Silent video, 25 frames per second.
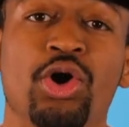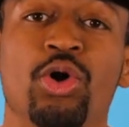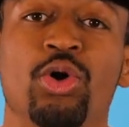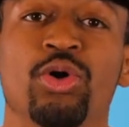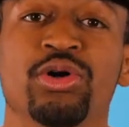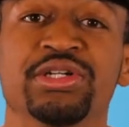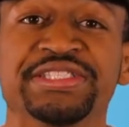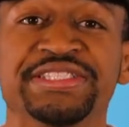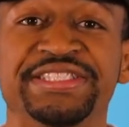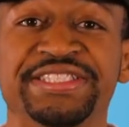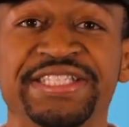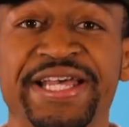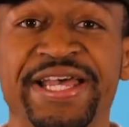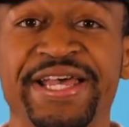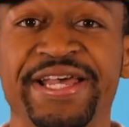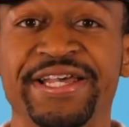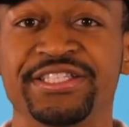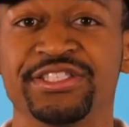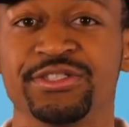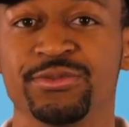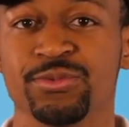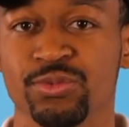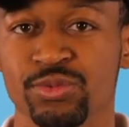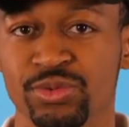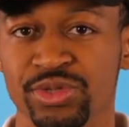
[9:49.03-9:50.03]
on
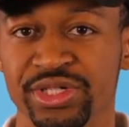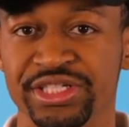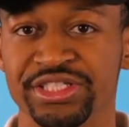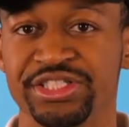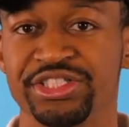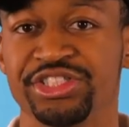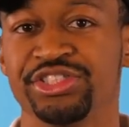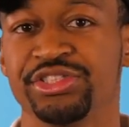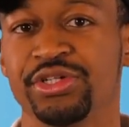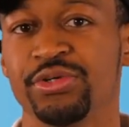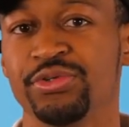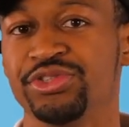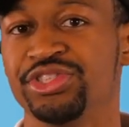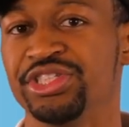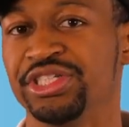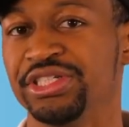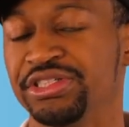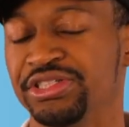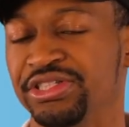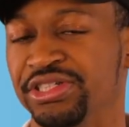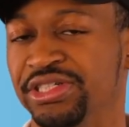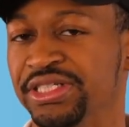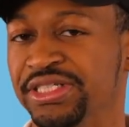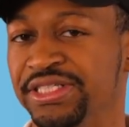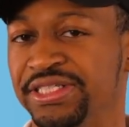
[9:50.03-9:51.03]
text-rich search
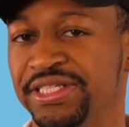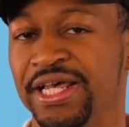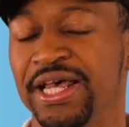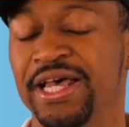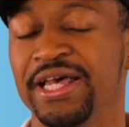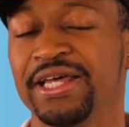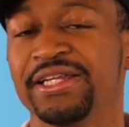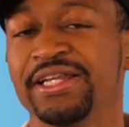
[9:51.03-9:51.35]
engines